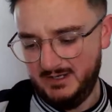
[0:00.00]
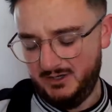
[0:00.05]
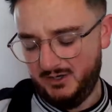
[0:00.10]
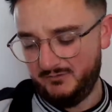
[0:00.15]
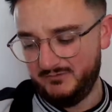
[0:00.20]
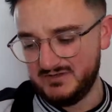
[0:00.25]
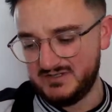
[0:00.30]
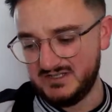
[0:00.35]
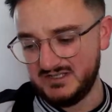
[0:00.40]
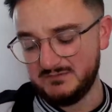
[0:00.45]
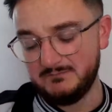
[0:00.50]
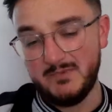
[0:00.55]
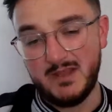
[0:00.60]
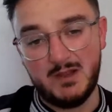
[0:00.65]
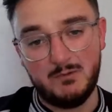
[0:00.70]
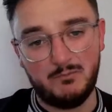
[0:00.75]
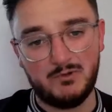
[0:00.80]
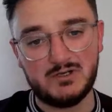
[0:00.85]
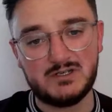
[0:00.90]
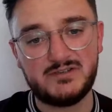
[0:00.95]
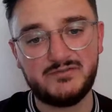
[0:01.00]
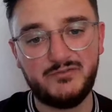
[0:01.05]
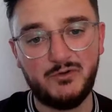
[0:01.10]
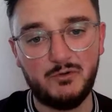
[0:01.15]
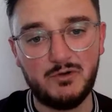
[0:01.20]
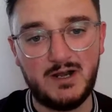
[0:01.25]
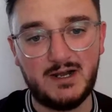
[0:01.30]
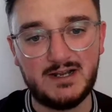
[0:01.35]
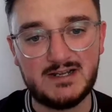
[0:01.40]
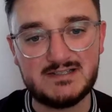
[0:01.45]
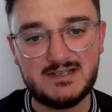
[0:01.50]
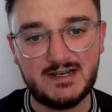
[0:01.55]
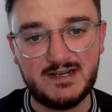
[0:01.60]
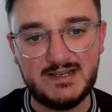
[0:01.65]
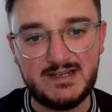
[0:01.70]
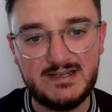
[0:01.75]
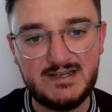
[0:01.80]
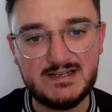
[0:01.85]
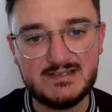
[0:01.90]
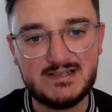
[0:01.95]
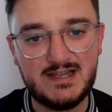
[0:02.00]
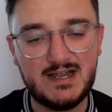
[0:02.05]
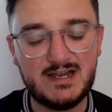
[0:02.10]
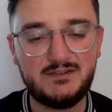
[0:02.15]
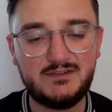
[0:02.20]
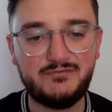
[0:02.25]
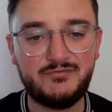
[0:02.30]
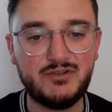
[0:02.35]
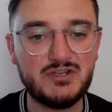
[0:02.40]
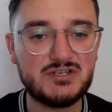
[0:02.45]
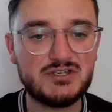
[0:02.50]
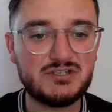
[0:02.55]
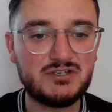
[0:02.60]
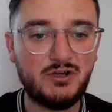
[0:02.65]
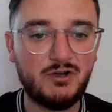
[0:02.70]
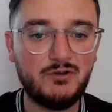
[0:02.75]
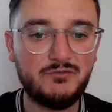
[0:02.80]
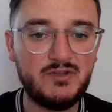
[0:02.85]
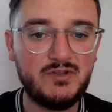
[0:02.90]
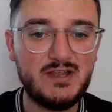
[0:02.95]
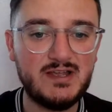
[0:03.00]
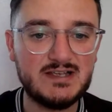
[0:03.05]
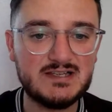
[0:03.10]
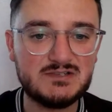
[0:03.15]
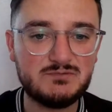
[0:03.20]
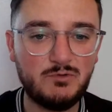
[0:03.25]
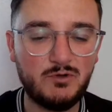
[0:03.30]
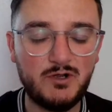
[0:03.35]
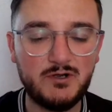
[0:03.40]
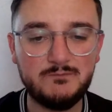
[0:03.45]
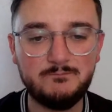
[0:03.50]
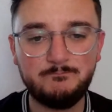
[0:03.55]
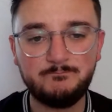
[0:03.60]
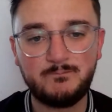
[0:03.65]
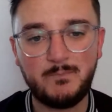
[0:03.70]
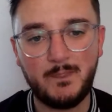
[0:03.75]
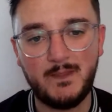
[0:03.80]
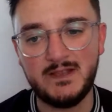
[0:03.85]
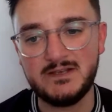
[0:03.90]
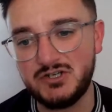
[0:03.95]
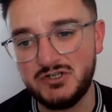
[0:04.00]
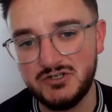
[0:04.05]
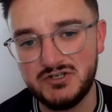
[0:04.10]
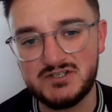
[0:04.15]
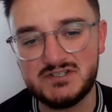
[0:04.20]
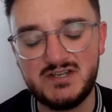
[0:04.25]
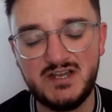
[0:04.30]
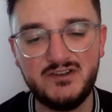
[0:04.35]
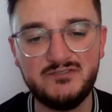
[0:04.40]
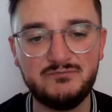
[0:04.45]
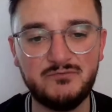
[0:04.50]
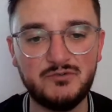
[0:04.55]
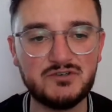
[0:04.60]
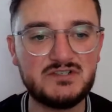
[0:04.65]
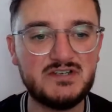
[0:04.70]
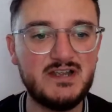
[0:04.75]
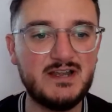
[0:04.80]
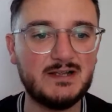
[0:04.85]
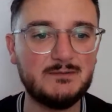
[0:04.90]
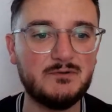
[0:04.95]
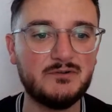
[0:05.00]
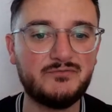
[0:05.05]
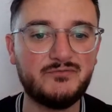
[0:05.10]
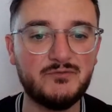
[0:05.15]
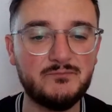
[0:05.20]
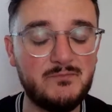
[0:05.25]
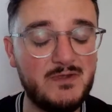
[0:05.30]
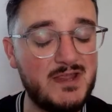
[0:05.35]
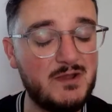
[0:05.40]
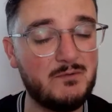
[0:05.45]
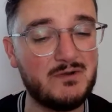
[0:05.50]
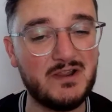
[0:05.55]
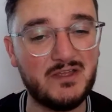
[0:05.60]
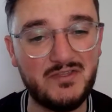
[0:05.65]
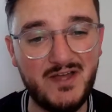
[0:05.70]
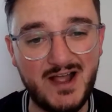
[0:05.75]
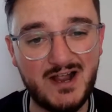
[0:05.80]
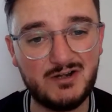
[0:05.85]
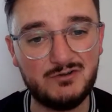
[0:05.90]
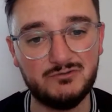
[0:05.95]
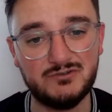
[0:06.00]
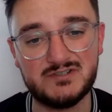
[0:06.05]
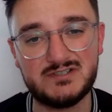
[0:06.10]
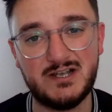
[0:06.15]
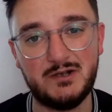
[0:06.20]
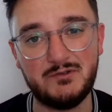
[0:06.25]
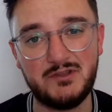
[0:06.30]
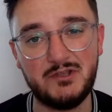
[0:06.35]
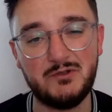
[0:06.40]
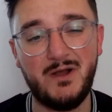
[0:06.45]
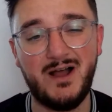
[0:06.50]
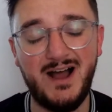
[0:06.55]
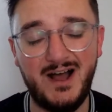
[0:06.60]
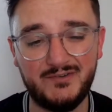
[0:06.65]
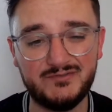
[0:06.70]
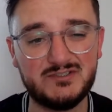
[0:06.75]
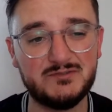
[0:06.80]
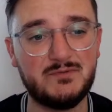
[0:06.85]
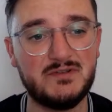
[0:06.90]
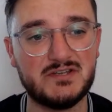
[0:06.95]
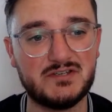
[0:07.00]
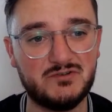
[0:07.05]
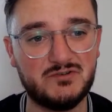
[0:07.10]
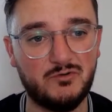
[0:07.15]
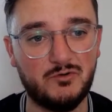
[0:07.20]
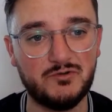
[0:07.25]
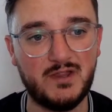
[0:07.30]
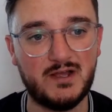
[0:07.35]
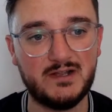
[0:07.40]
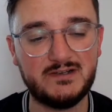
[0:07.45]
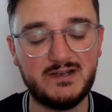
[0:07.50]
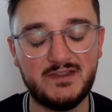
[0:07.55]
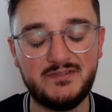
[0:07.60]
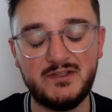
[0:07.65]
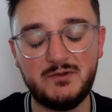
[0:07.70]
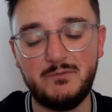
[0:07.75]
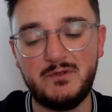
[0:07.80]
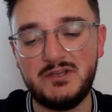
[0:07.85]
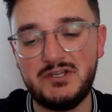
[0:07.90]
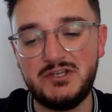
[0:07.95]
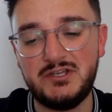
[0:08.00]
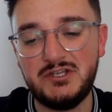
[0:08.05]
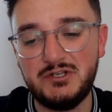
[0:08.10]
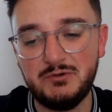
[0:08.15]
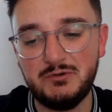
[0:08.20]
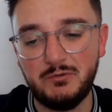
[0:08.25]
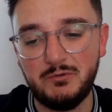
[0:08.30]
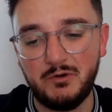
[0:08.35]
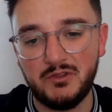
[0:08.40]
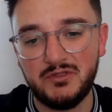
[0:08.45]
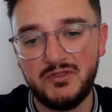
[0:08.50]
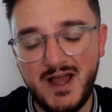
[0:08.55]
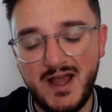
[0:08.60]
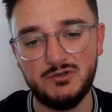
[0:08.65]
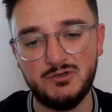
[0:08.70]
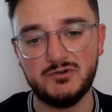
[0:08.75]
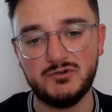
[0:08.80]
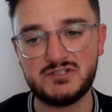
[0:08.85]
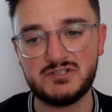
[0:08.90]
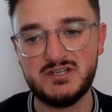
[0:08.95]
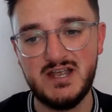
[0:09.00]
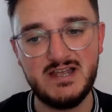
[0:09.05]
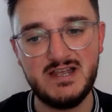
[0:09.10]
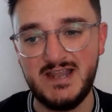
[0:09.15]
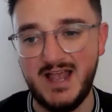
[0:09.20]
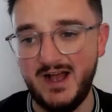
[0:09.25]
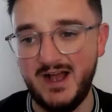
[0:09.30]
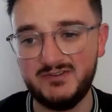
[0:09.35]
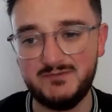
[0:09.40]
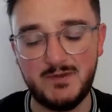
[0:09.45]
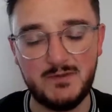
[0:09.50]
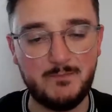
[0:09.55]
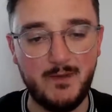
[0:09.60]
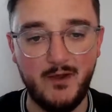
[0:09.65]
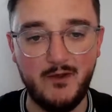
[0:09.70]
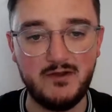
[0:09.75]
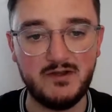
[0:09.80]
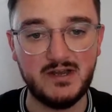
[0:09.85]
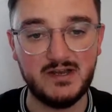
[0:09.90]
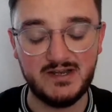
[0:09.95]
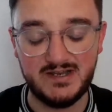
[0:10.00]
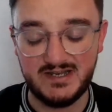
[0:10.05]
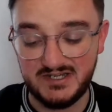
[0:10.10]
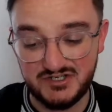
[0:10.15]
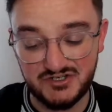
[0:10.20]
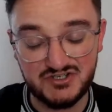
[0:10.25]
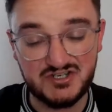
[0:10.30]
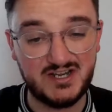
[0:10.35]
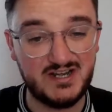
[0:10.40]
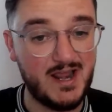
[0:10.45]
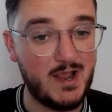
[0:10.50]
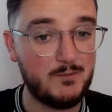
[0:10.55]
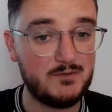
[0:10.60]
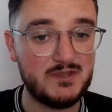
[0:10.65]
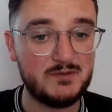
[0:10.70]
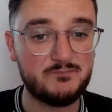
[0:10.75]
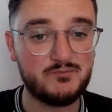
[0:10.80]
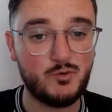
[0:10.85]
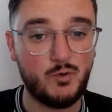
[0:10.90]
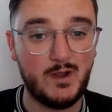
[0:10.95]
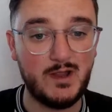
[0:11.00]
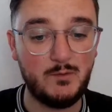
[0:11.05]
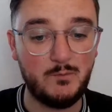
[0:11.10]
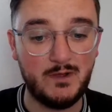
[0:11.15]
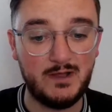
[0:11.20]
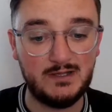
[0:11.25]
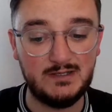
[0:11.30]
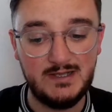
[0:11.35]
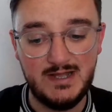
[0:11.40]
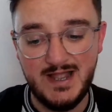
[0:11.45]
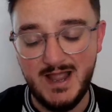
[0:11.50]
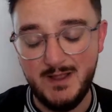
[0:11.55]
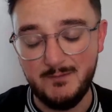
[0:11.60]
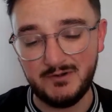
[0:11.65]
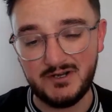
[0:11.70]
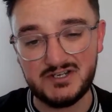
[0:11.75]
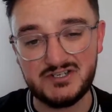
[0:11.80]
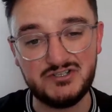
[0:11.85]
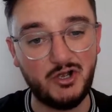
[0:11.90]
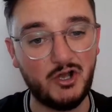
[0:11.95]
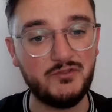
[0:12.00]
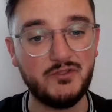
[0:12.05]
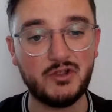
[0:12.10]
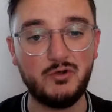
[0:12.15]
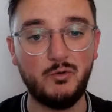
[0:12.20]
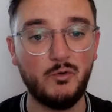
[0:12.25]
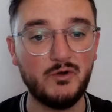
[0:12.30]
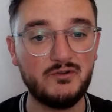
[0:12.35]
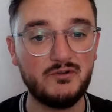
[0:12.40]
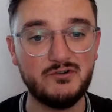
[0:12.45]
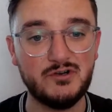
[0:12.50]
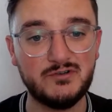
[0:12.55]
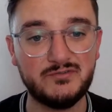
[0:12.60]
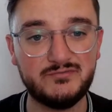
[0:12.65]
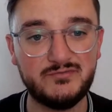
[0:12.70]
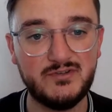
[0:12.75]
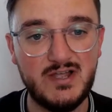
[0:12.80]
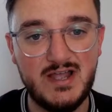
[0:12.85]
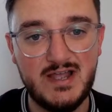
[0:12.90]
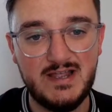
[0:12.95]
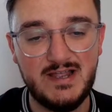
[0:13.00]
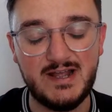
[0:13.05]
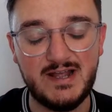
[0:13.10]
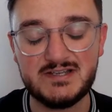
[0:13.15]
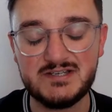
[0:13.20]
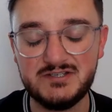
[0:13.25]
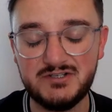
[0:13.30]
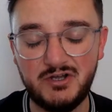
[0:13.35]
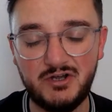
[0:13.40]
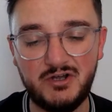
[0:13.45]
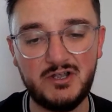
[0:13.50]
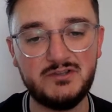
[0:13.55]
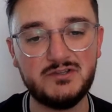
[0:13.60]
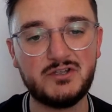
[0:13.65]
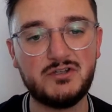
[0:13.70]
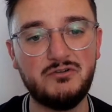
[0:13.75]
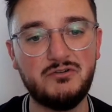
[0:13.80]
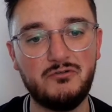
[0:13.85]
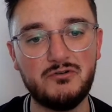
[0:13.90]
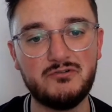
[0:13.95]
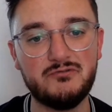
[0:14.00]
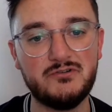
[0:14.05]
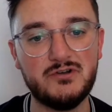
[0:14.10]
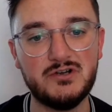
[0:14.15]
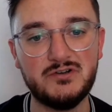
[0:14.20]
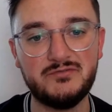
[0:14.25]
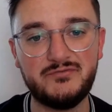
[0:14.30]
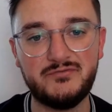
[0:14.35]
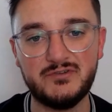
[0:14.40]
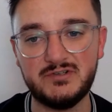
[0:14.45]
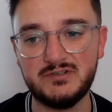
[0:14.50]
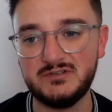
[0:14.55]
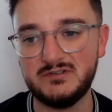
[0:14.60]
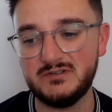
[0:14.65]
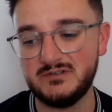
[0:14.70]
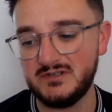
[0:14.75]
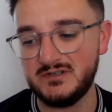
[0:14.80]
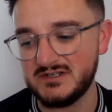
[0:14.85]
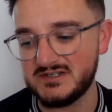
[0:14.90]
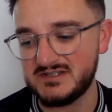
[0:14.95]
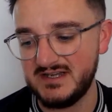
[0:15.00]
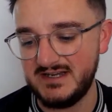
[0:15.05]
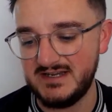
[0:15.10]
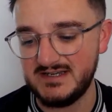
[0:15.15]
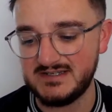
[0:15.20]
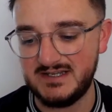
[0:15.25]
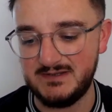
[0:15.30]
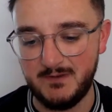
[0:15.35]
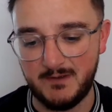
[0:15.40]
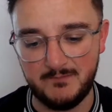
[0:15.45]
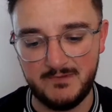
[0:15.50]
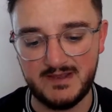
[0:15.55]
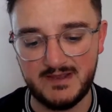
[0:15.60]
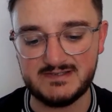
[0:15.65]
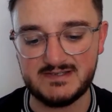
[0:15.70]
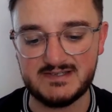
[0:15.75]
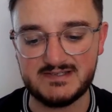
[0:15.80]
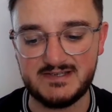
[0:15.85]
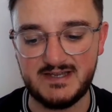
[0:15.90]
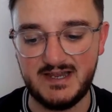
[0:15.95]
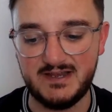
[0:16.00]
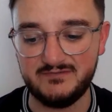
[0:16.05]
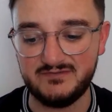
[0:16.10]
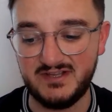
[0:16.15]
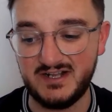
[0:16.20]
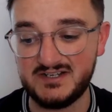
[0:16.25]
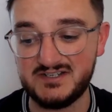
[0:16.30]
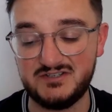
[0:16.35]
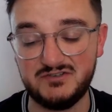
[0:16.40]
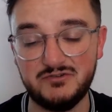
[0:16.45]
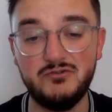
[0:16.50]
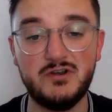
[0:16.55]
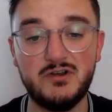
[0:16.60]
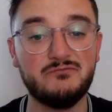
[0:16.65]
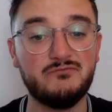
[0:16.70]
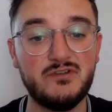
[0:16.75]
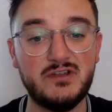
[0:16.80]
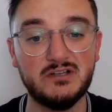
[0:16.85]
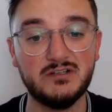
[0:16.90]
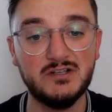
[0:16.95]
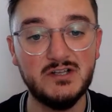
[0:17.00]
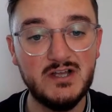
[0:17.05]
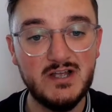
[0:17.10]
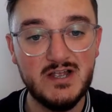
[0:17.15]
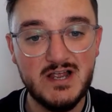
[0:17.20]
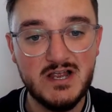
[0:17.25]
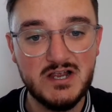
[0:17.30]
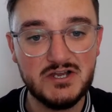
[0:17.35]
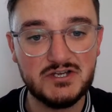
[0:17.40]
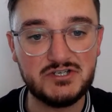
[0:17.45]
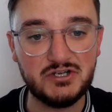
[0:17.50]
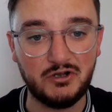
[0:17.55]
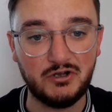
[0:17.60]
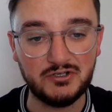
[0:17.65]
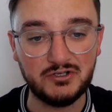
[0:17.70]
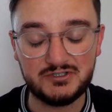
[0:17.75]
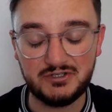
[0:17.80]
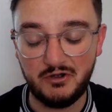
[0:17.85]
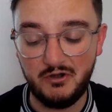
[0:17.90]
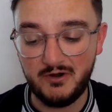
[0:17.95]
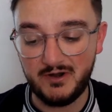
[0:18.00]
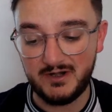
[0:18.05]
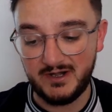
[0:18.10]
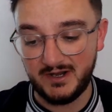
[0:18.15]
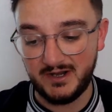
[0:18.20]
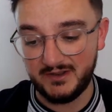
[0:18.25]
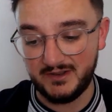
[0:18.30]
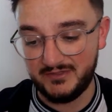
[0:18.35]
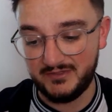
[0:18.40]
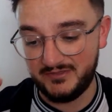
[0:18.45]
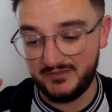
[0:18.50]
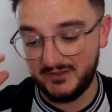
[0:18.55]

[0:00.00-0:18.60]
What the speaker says: obviously the main one's fault, Alexander Isak. First half, he has one. It's a good save from Ortega, but for me, when you're that close out, you have to be scoring that. I think when you are that close, you have to be burying it. He does connect with it quite well, but it's not in the corner enough. It's not in the corner enough, and City's keeper makes the save, and that's the only real shot on target, I think it